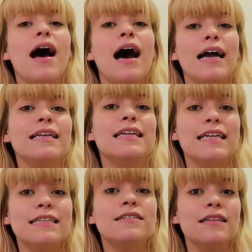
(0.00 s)
I
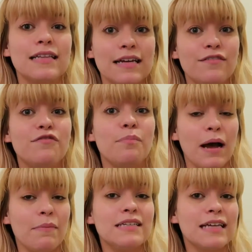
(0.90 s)
needed to live
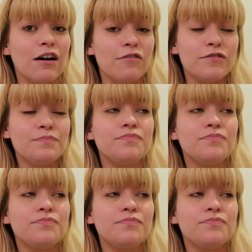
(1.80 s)
by myself